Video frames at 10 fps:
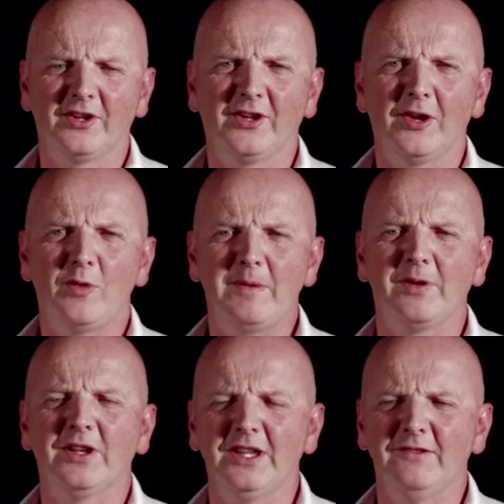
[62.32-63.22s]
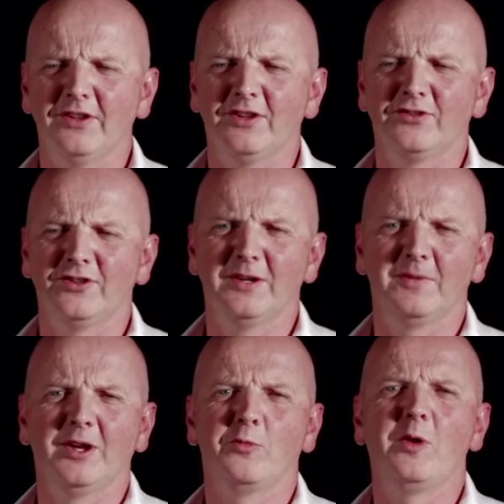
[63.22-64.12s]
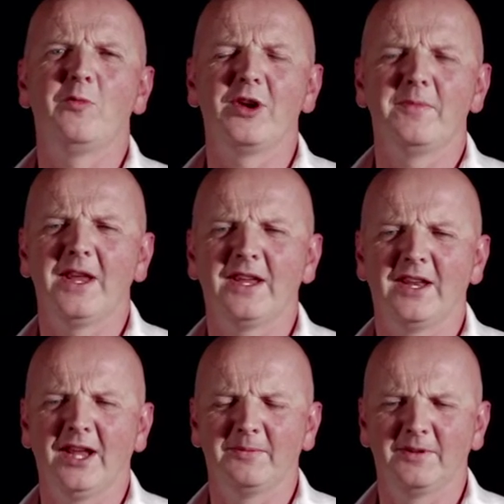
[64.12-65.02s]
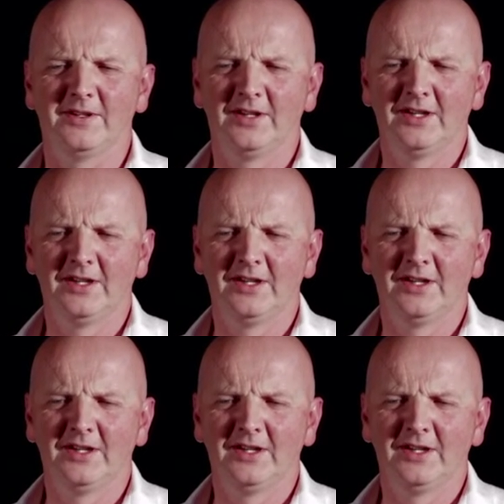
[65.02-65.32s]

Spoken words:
they're saying, we believe in the dream here, we want to make it happen.